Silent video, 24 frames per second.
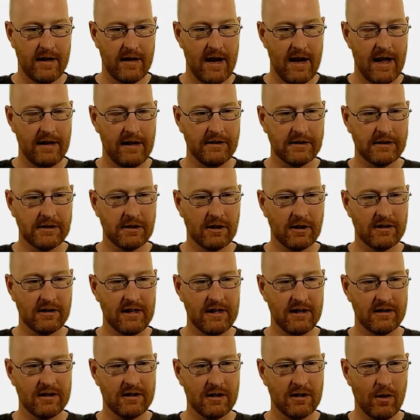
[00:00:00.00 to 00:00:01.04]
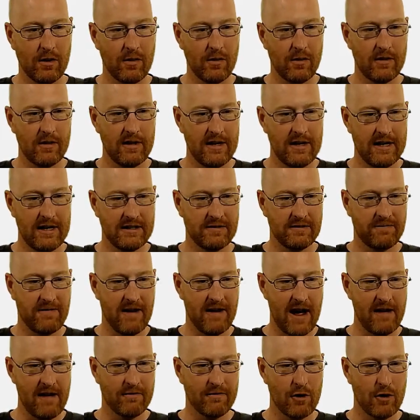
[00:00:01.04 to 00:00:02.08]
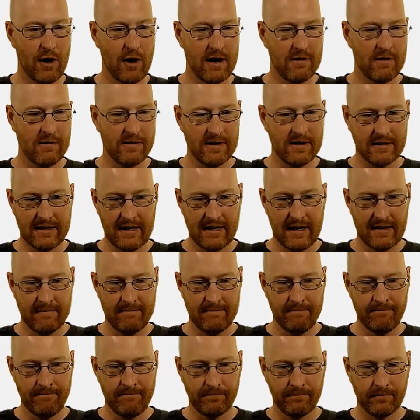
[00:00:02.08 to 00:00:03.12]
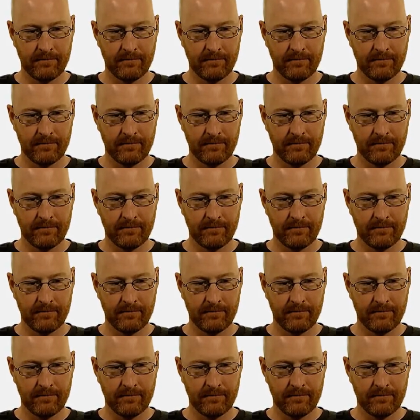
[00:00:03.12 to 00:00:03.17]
And let's look at this. So is five greater than 10?